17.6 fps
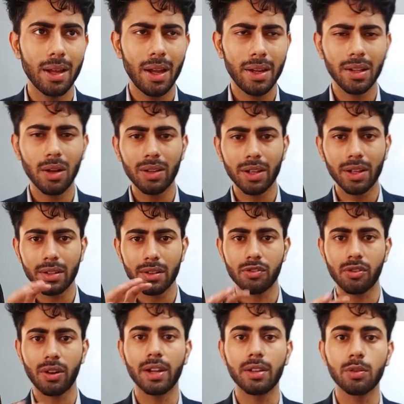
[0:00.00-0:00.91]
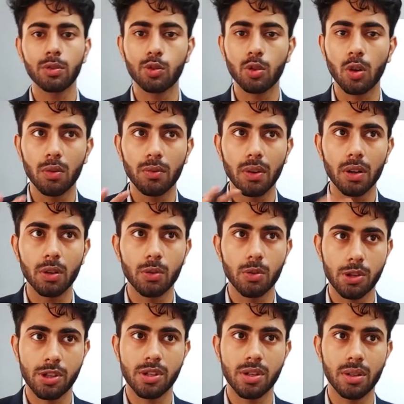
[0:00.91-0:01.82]
Now let us try to solve a
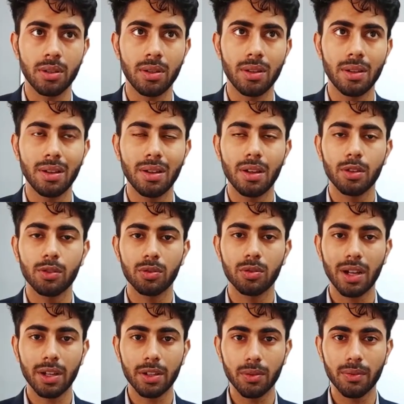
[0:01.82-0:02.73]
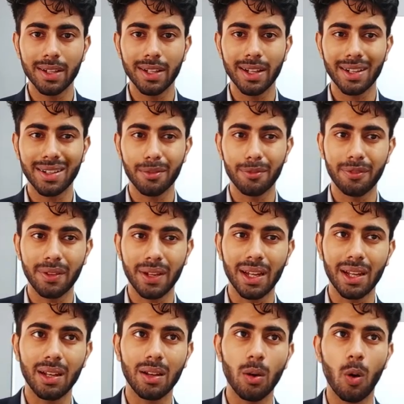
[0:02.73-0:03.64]
question so that you will get a
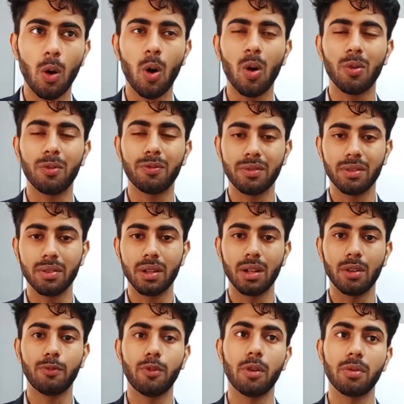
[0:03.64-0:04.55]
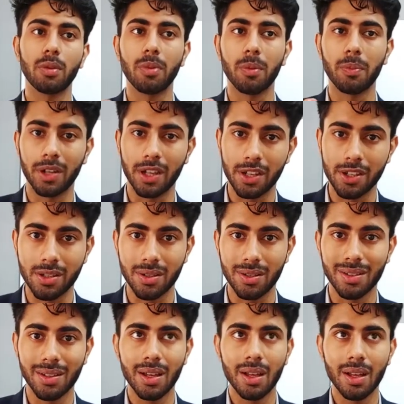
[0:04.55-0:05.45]
feel of forward
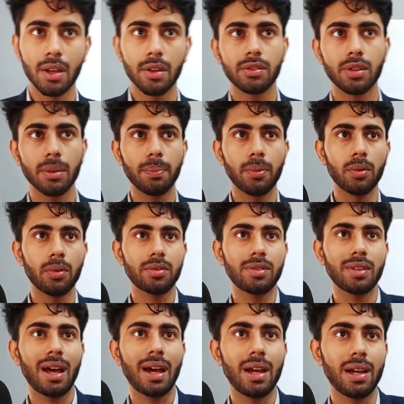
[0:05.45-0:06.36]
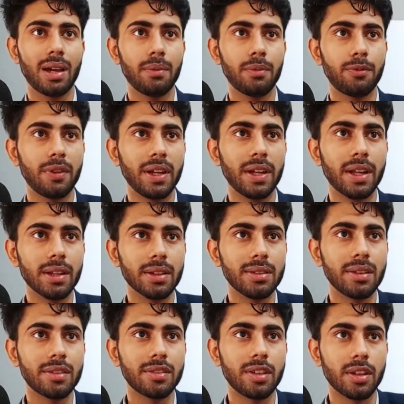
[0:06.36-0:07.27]
propagation. Suppose I am feeding
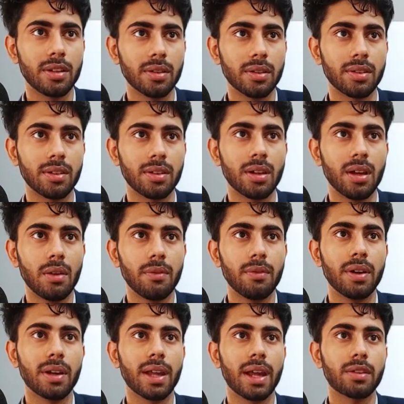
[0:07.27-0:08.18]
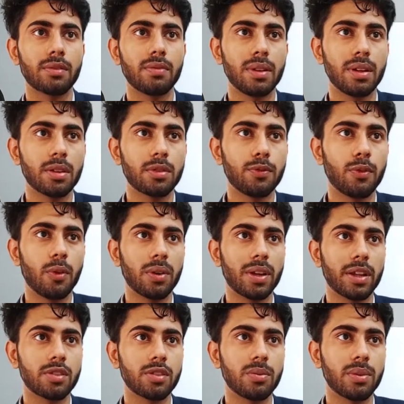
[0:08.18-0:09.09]
this data set where x1 is 4,
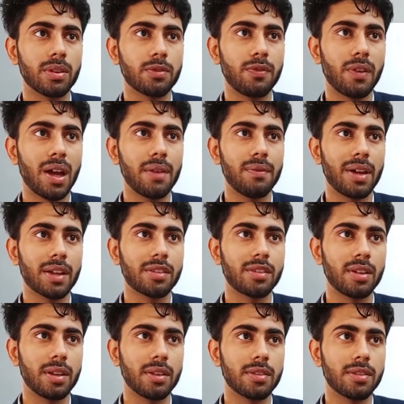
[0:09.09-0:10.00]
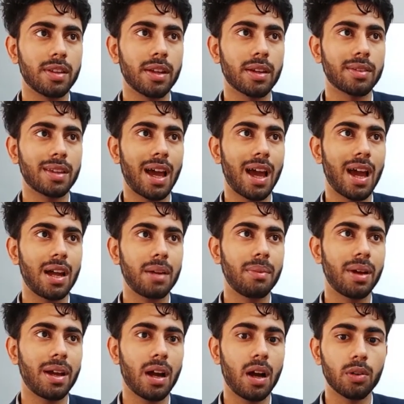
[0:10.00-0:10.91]
x2 is 5, x3 is 6, and
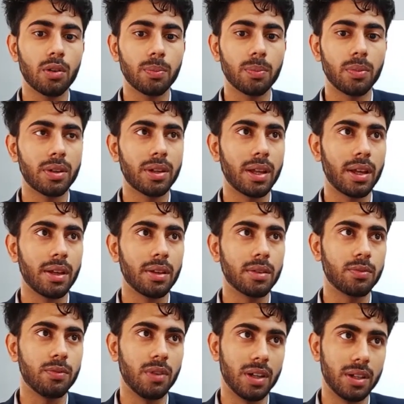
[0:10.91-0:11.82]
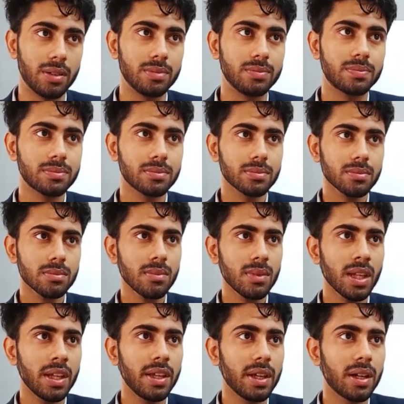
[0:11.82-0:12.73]
my output is 1.
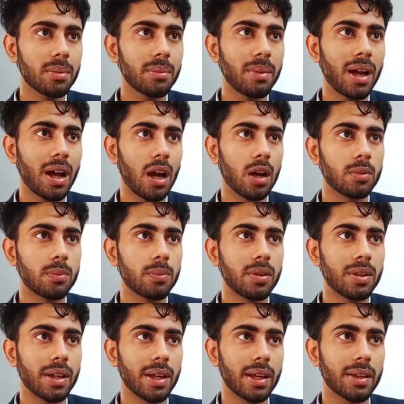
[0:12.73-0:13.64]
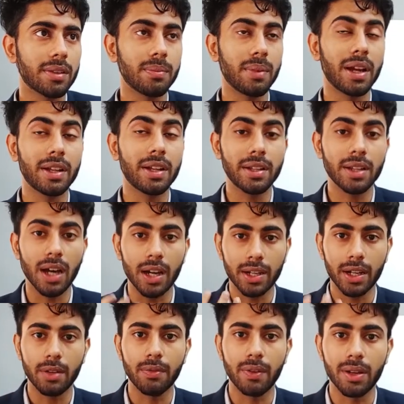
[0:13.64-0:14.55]
Here my output is my
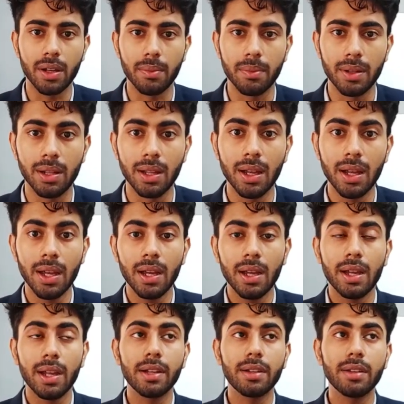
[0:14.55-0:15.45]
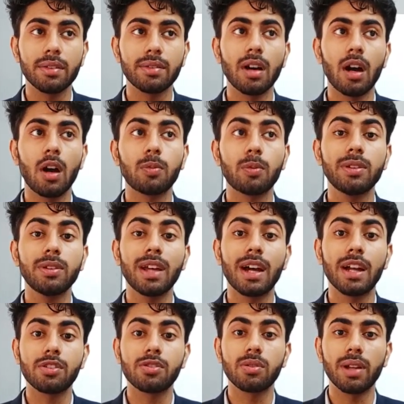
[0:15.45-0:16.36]
target variable. It is the output
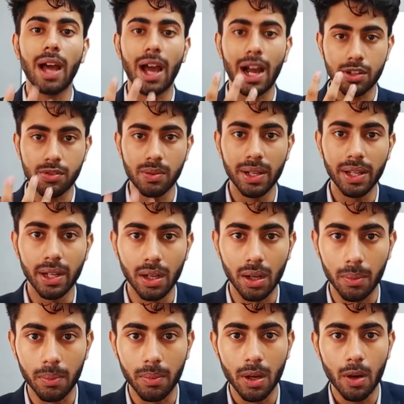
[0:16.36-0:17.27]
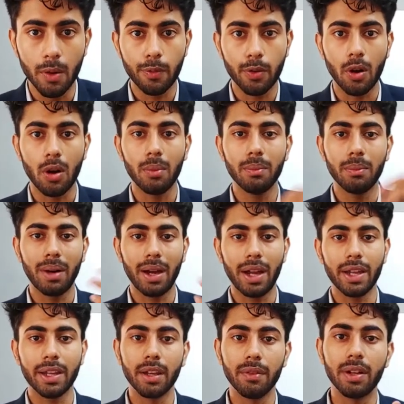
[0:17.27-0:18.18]
that should actually come from
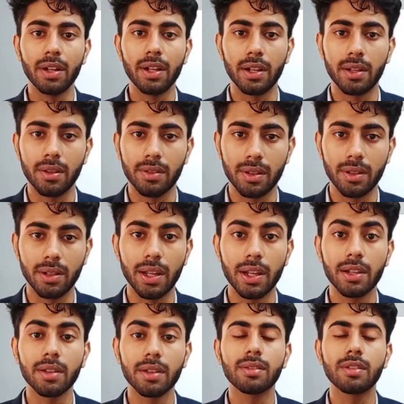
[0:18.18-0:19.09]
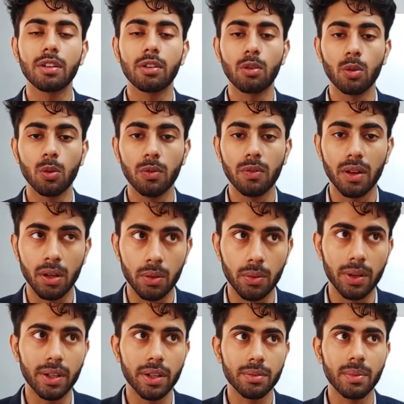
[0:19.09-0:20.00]
my given data set. It is the true value.
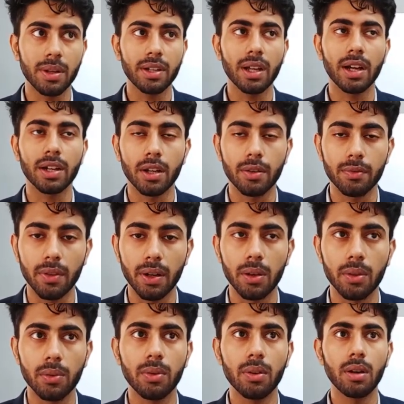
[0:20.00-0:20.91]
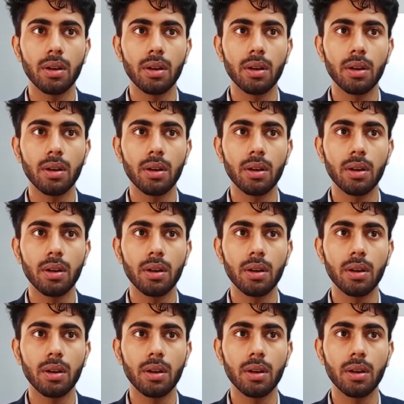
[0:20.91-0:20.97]
It is my target value.